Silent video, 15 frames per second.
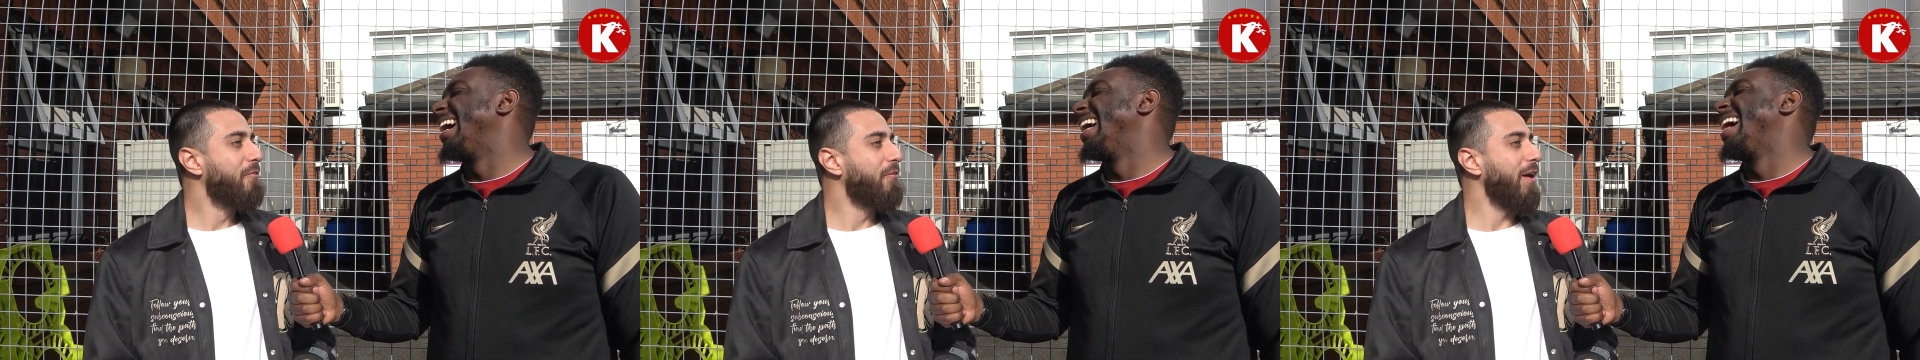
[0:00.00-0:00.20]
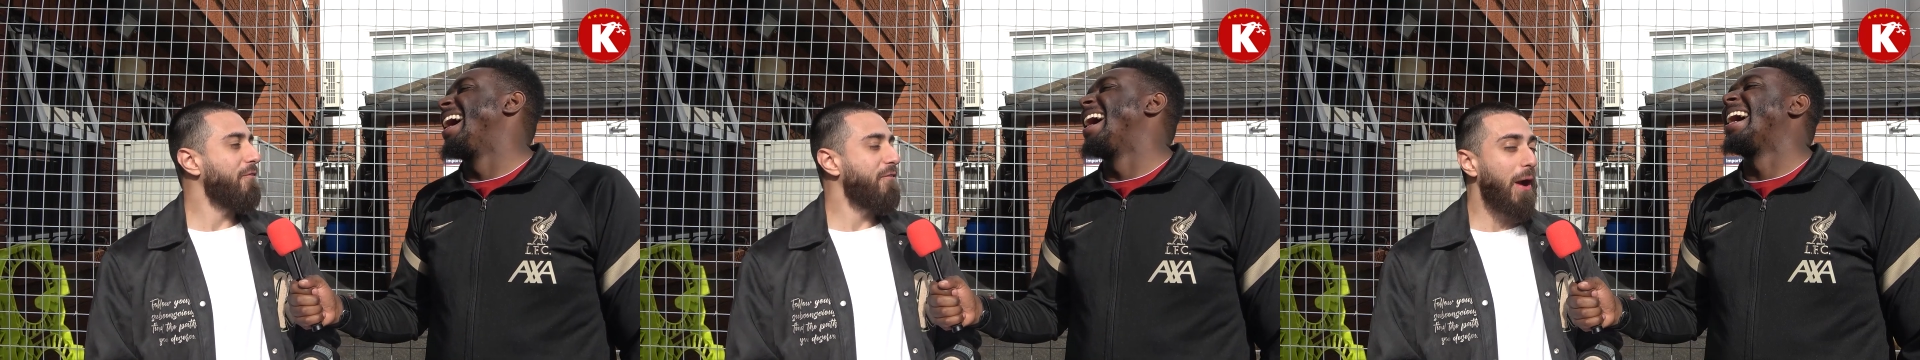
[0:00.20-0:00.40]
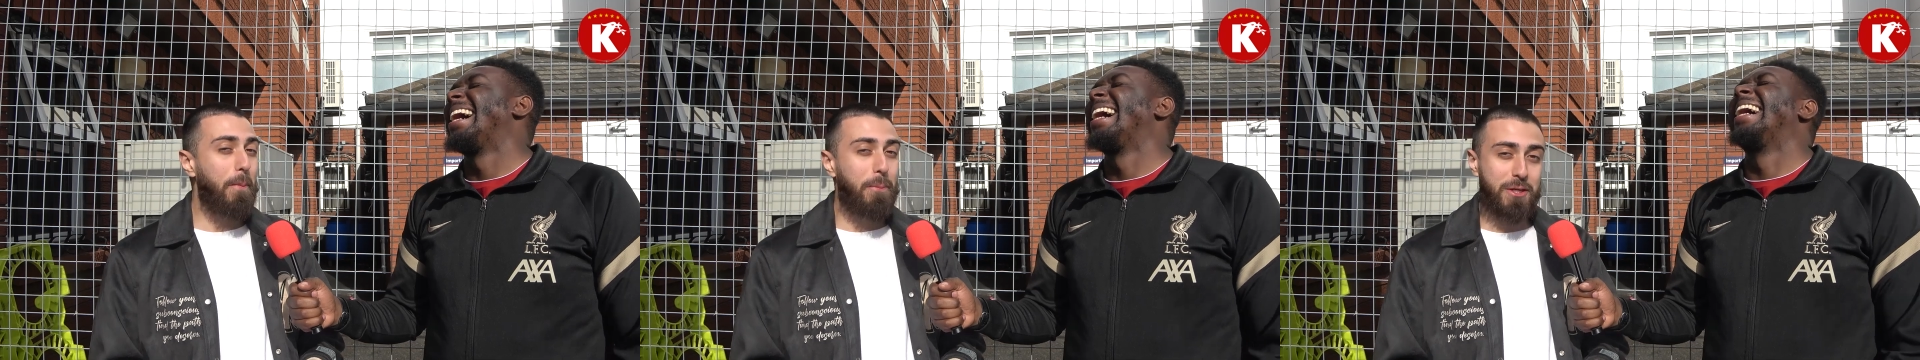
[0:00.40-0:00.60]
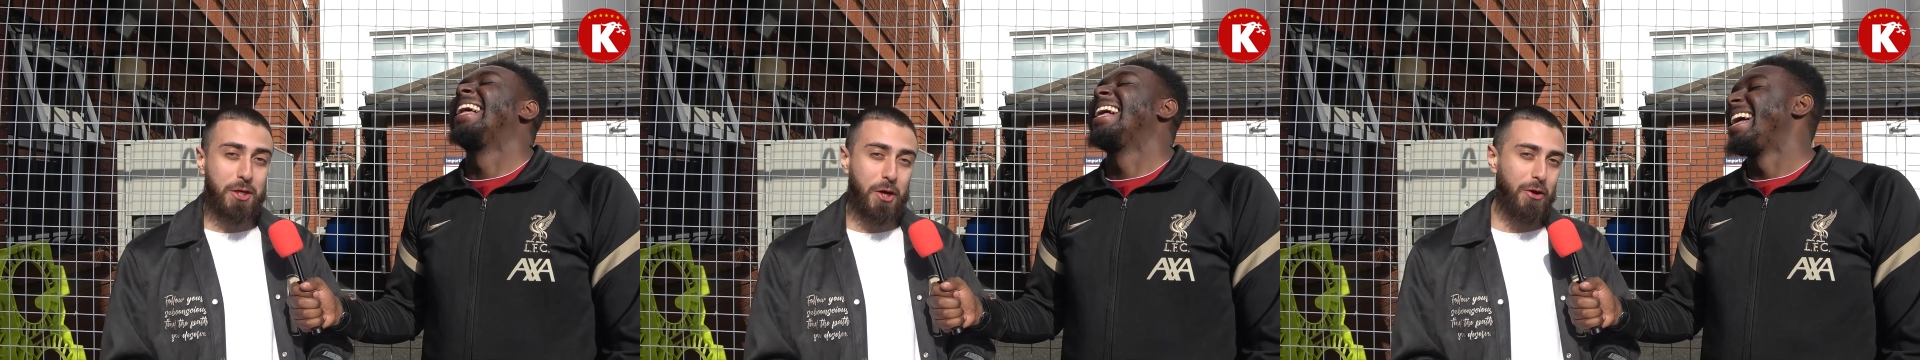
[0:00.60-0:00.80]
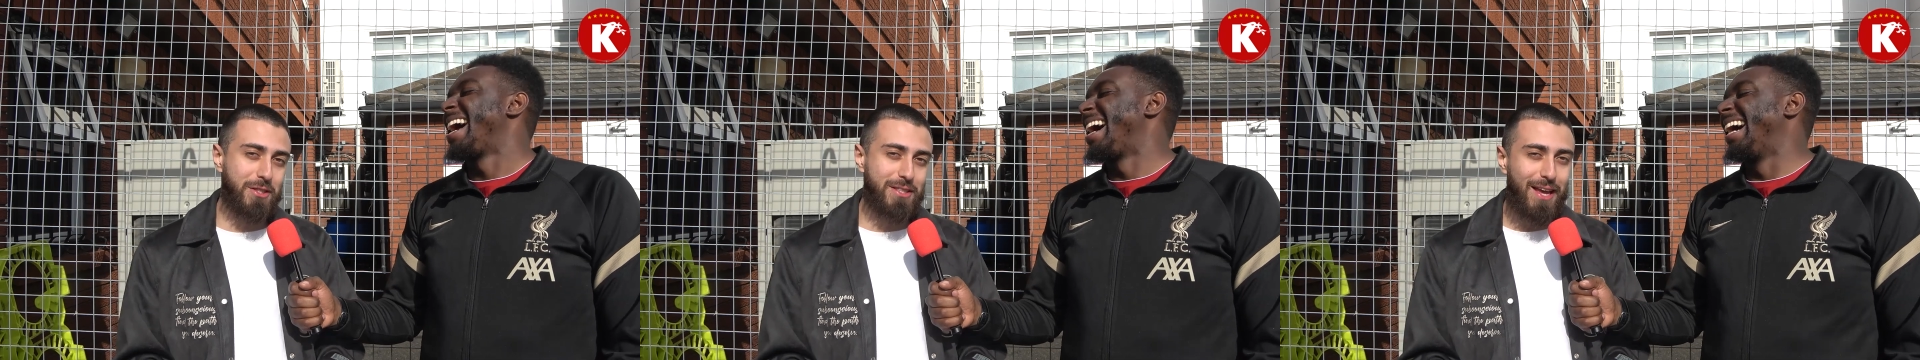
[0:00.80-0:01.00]
Speaker 1: therapy
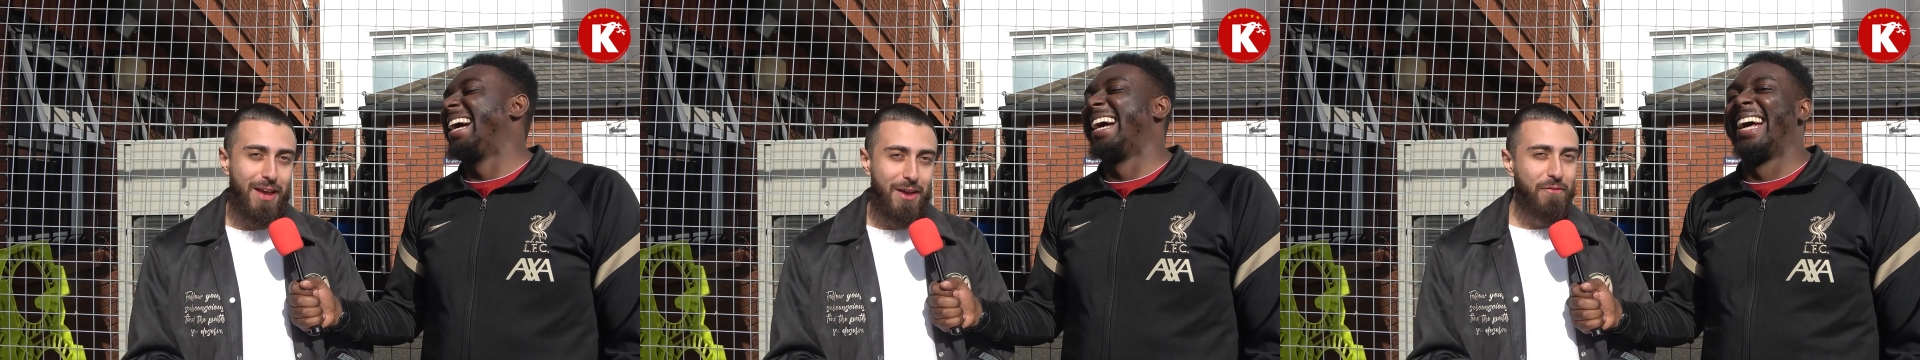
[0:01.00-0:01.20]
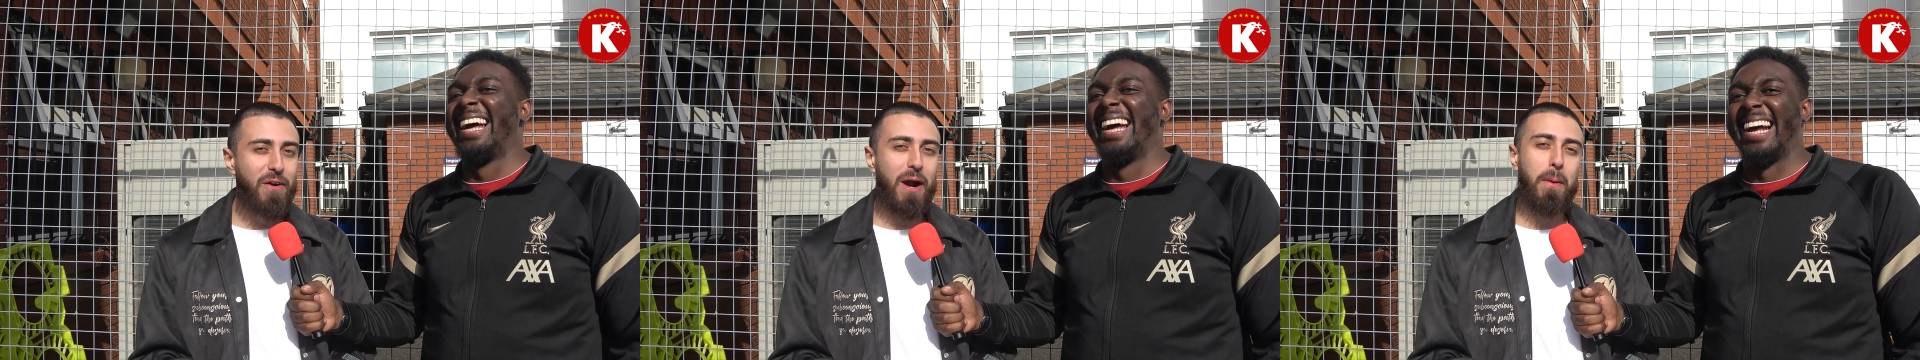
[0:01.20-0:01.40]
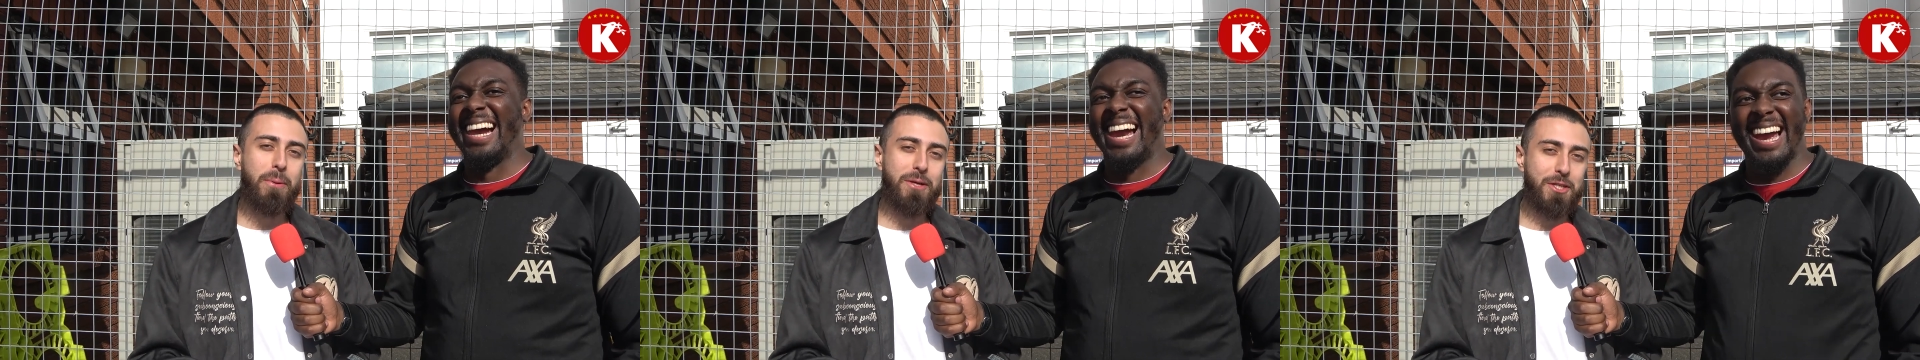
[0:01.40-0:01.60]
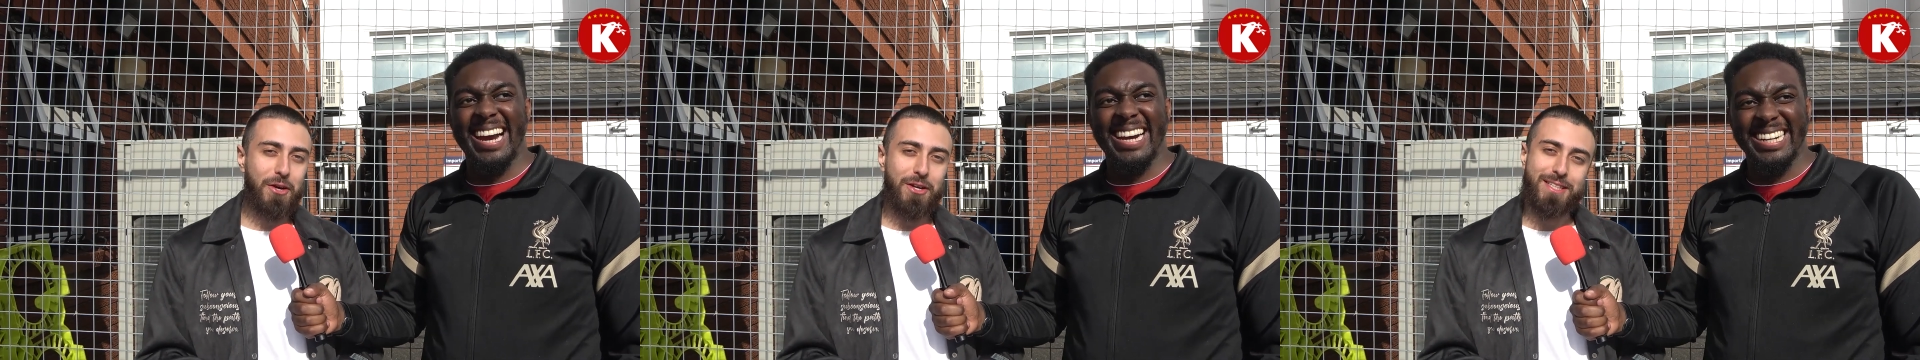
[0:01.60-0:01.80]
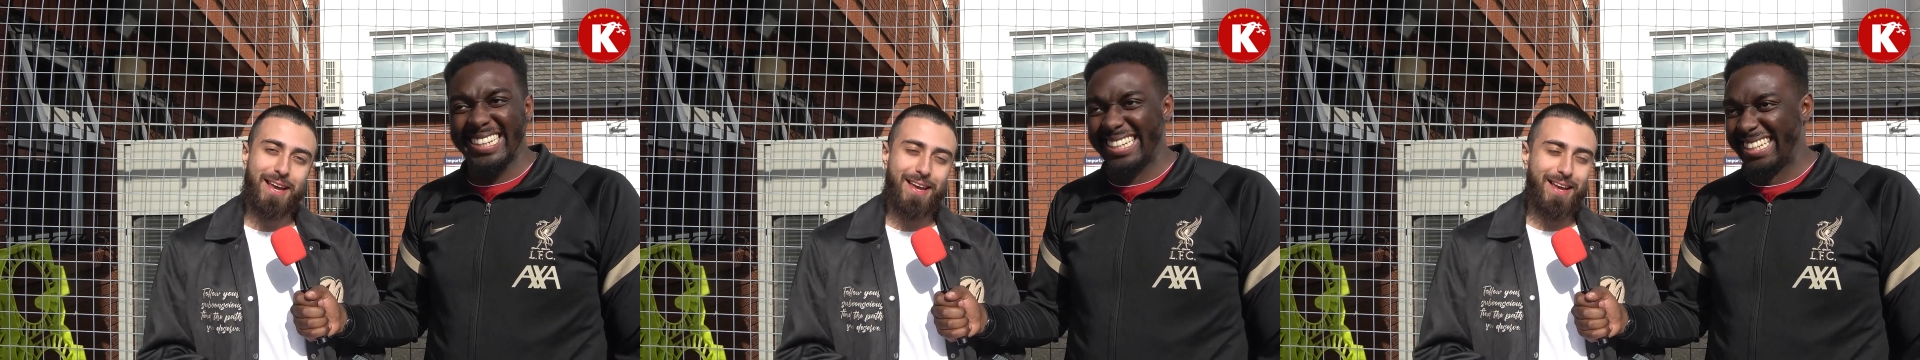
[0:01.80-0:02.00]
shows, therapy shows